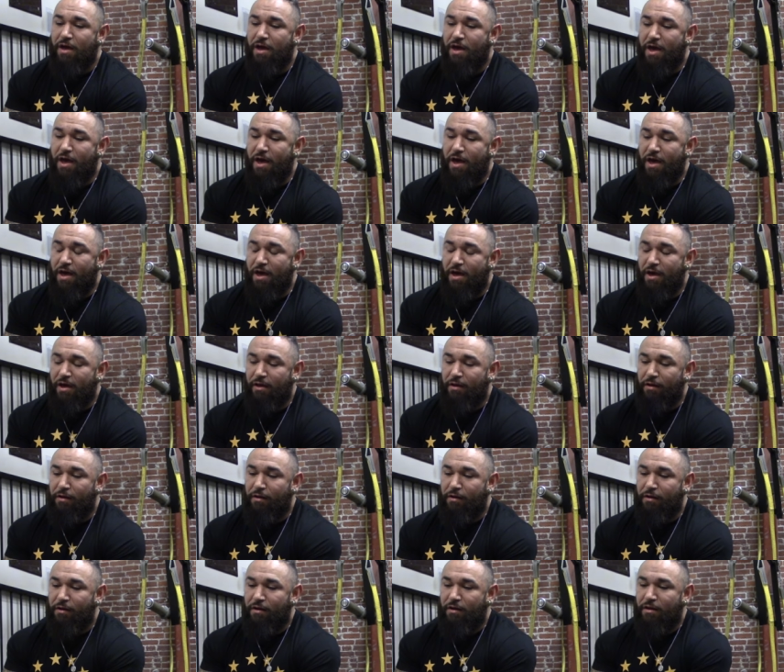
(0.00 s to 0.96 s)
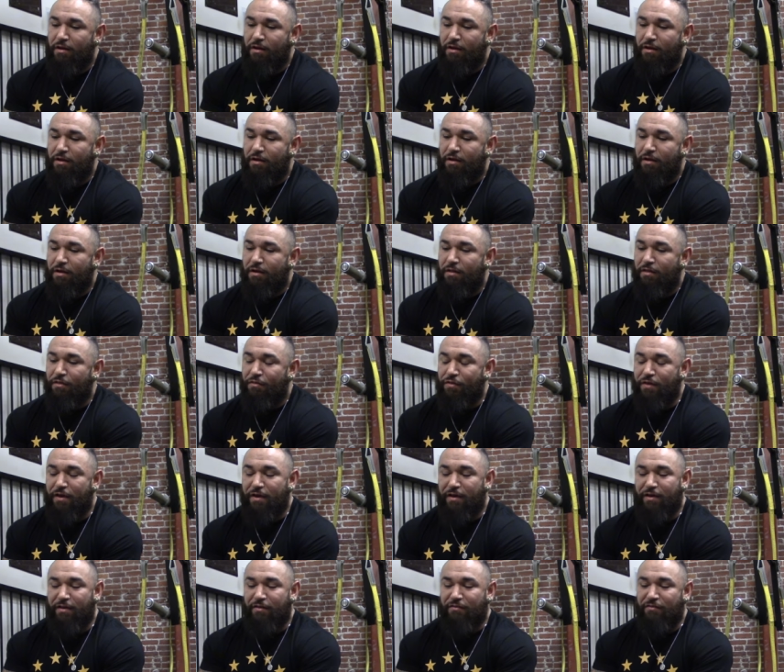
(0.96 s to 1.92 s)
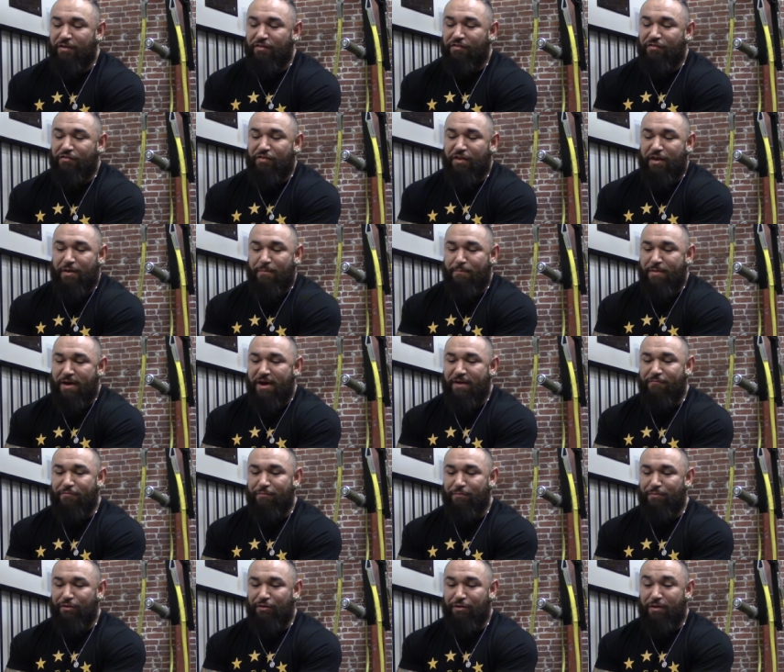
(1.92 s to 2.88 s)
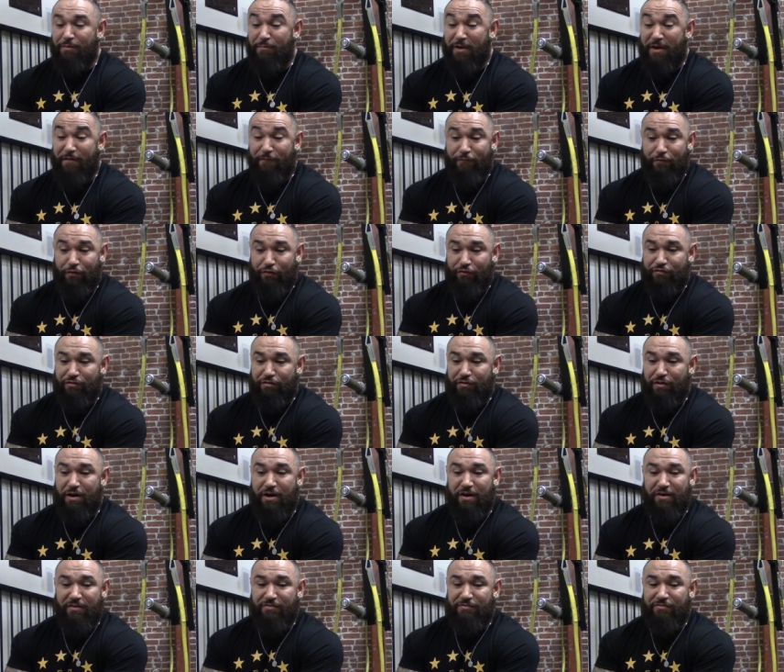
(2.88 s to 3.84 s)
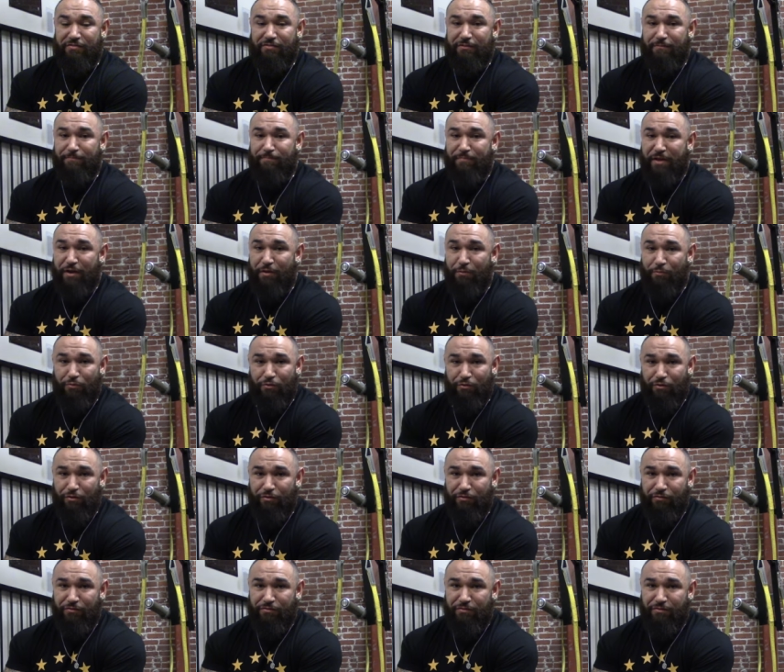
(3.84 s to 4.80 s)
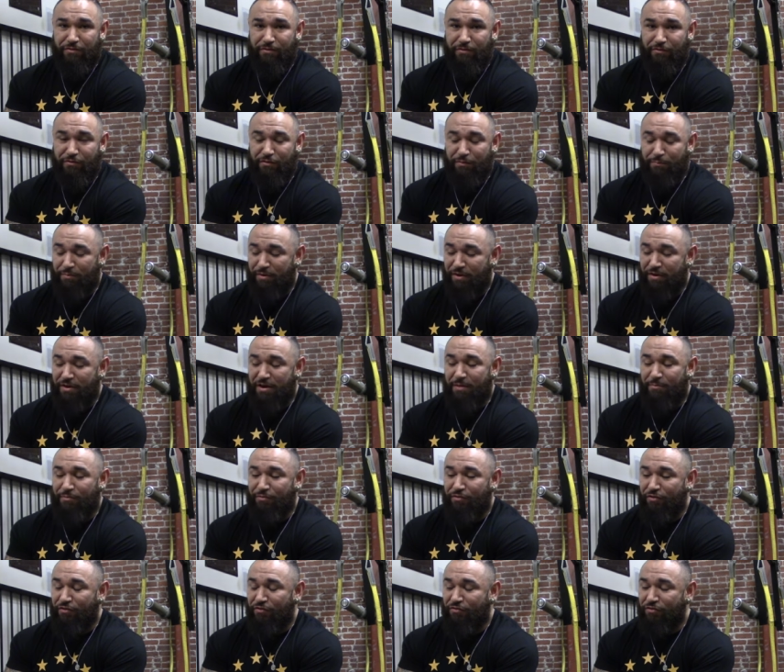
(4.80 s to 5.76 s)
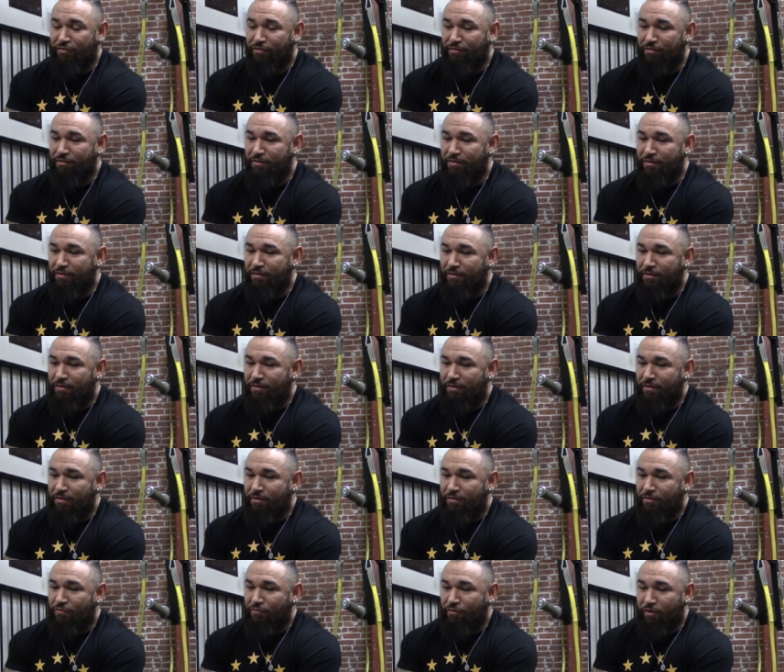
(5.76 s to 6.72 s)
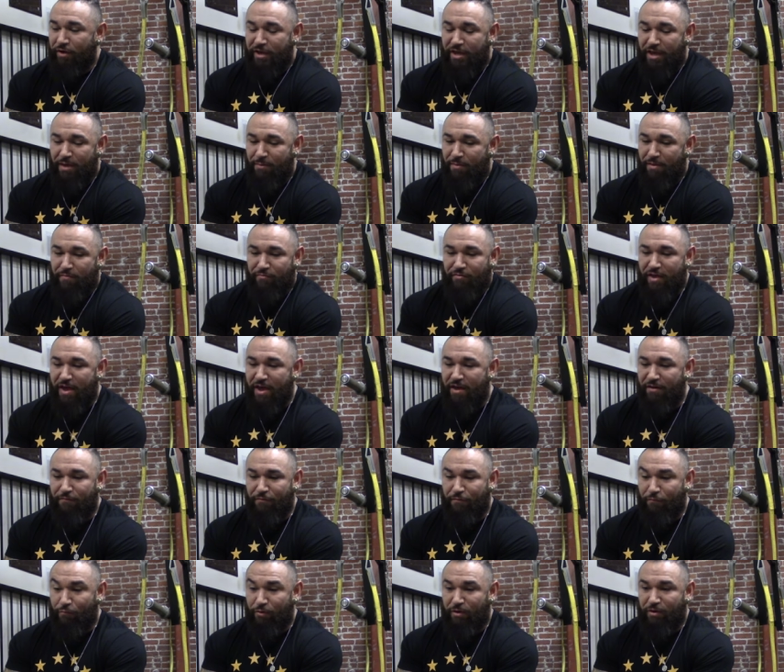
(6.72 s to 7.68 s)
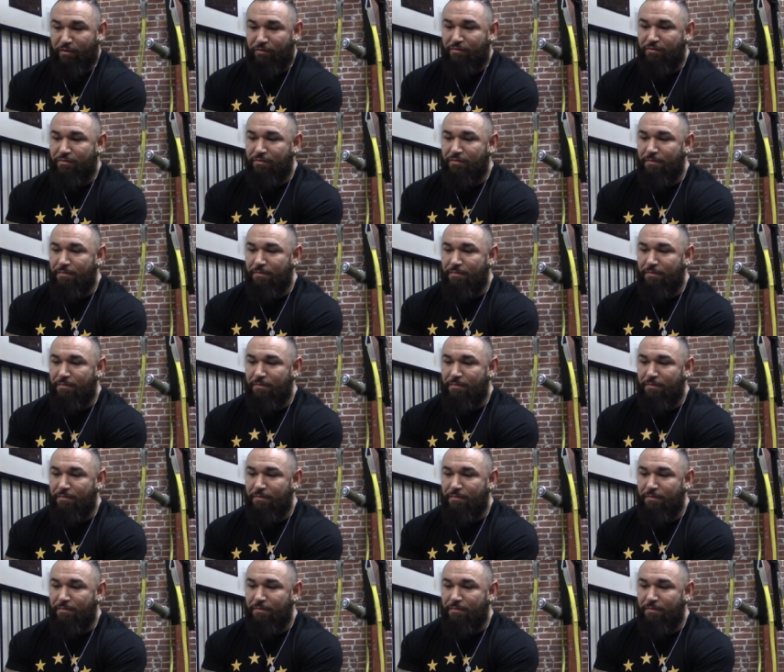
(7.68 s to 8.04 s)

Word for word: And the thing is, I just came back from a, my first loss at Worlds, the big competition. So I came at the end for once.